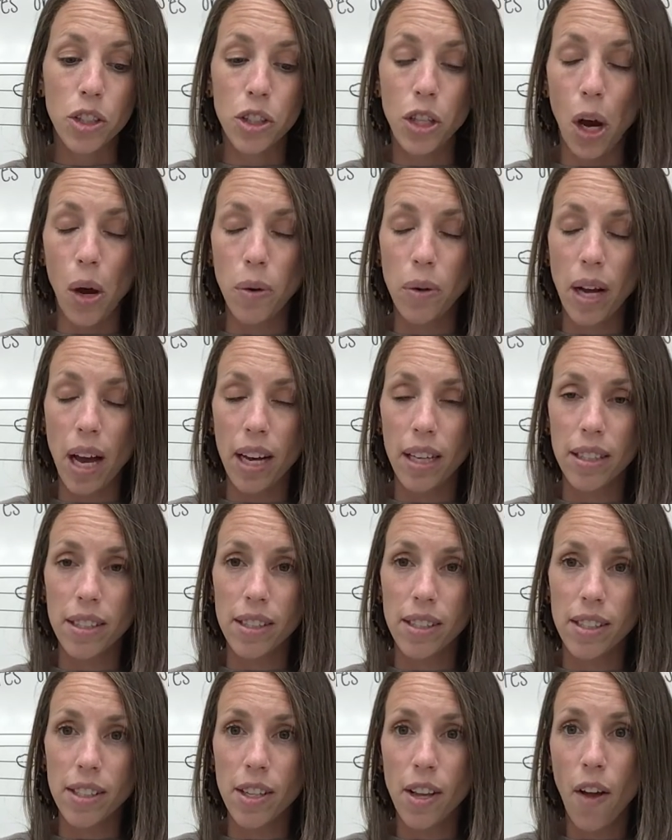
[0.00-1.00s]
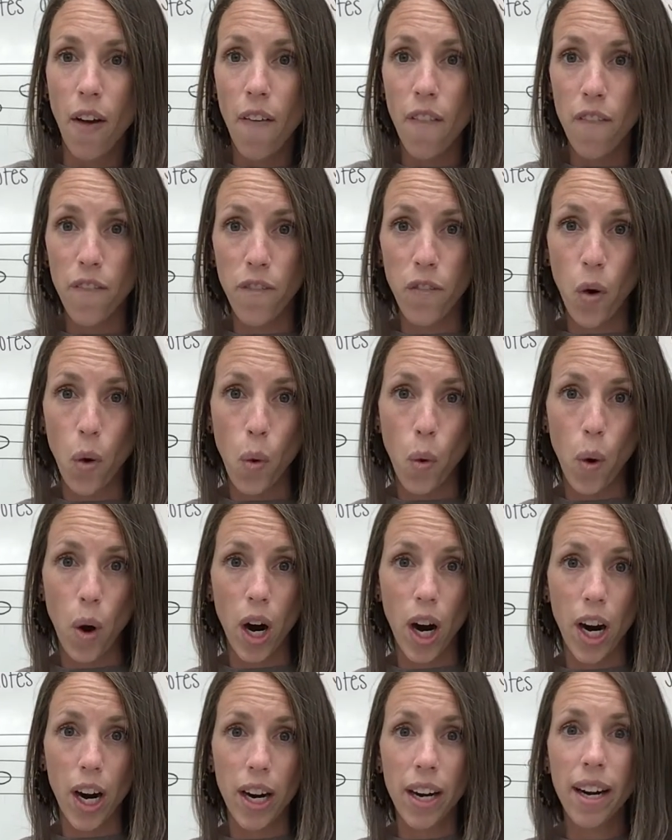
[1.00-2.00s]
donuts
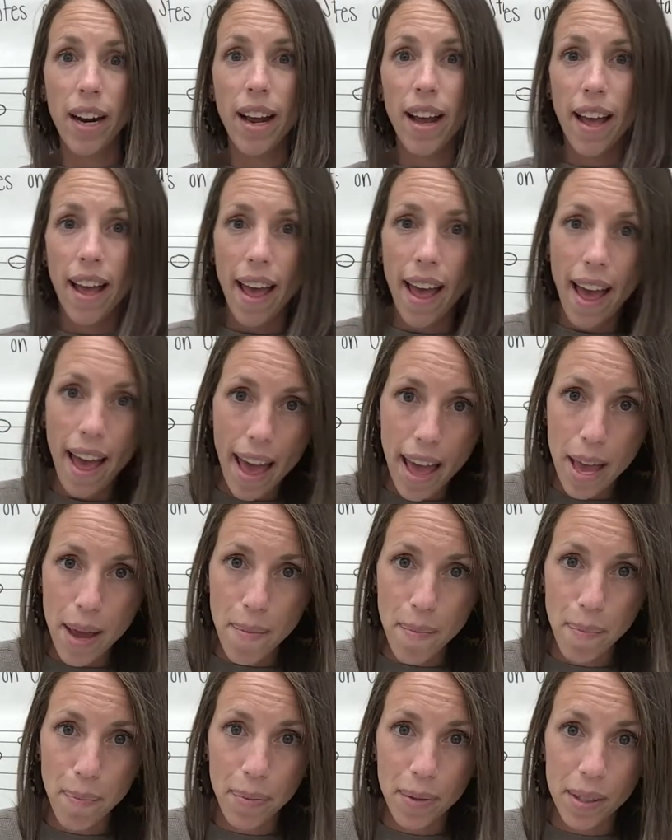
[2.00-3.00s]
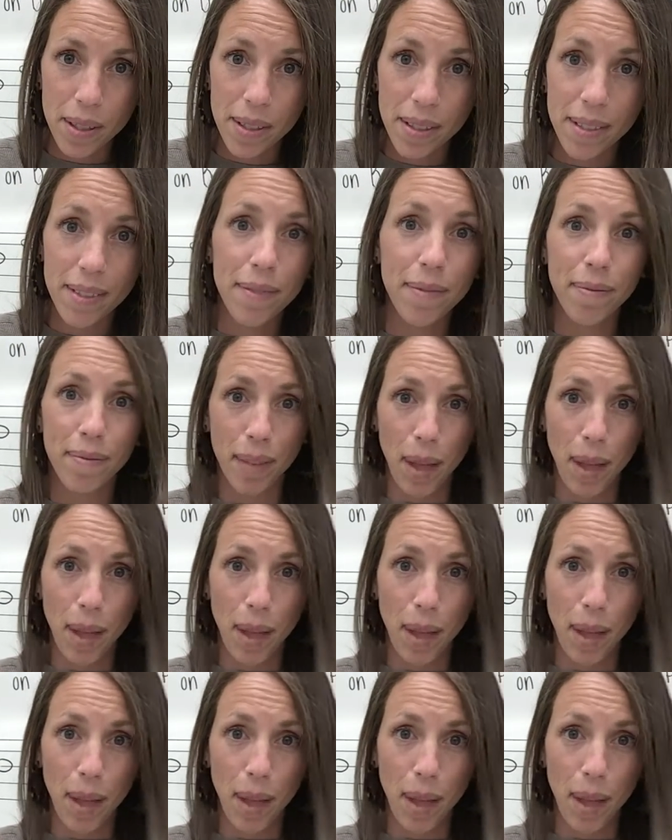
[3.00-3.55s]
for apes.